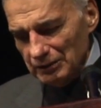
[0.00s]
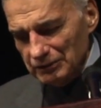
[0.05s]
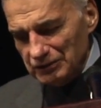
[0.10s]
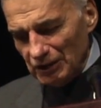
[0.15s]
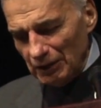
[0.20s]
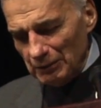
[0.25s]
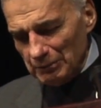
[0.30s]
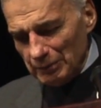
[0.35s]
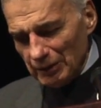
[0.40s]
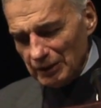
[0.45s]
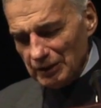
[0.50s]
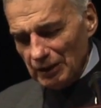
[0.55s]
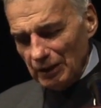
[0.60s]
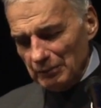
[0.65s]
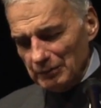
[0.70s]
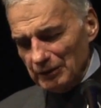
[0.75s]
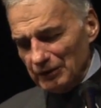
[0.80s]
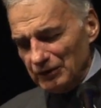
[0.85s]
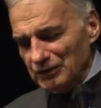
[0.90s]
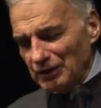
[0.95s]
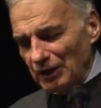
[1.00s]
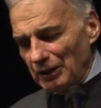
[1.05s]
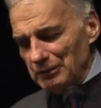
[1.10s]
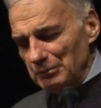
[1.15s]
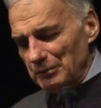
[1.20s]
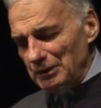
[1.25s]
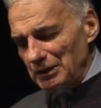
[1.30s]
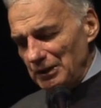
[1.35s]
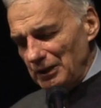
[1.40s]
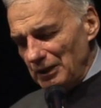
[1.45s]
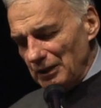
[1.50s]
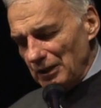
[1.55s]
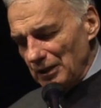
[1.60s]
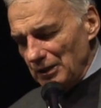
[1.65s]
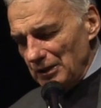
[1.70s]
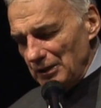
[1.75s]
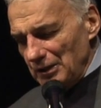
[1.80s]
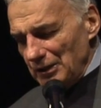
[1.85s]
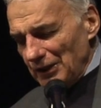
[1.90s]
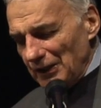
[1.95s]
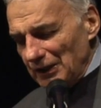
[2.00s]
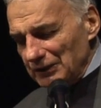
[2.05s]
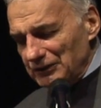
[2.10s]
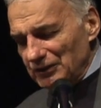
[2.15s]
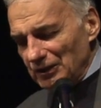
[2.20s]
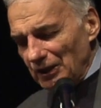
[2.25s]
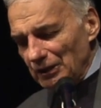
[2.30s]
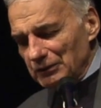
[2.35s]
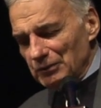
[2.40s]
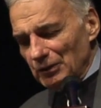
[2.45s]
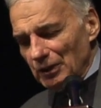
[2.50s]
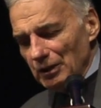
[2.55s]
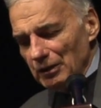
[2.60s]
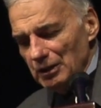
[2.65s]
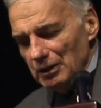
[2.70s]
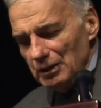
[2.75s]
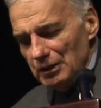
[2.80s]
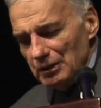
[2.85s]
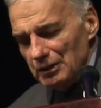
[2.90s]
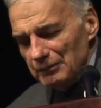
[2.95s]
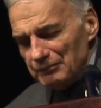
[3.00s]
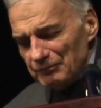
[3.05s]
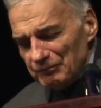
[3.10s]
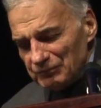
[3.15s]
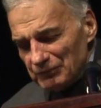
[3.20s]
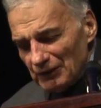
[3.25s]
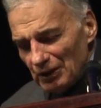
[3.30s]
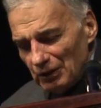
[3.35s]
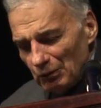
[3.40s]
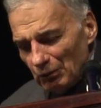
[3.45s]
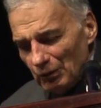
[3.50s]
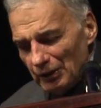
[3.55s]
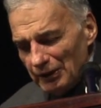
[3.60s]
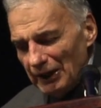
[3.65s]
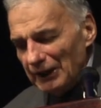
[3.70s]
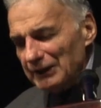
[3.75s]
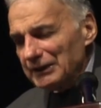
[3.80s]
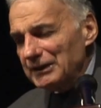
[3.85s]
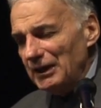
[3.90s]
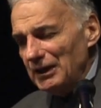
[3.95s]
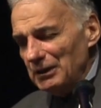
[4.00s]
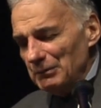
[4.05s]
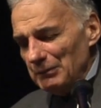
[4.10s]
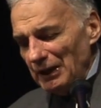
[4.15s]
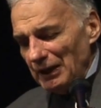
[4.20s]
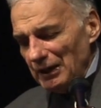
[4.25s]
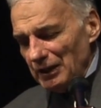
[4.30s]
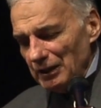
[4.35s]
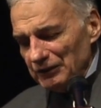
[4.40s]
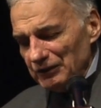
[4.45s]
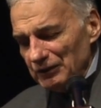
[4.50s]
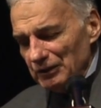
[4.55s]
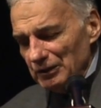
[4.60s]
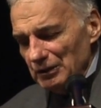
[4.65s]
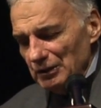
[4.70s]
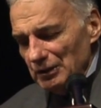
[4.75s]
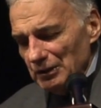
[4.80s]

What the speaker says: Chamber of Commerce type media, etc. When that came at us,